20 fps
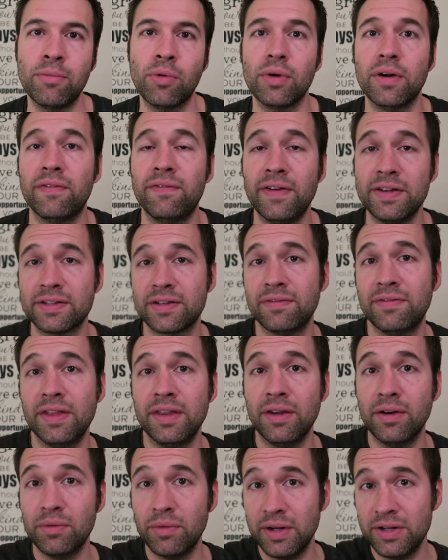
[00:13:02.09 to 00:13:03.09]
more offensive
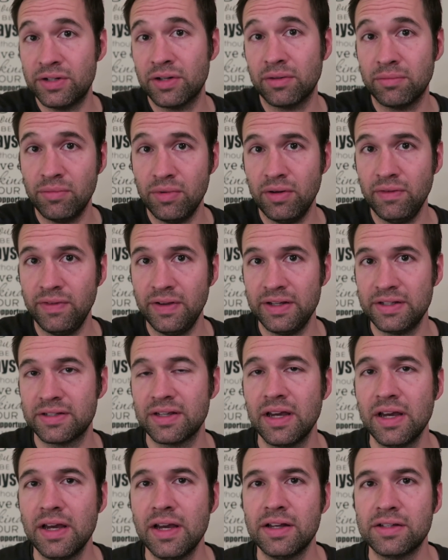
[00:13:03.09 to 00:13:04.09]
than original movies.
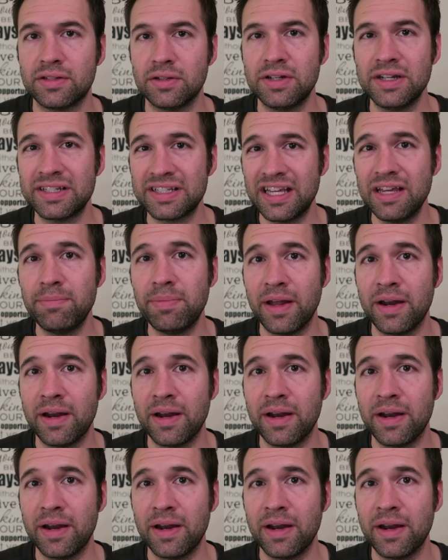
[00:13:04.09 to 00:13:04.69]
So just keep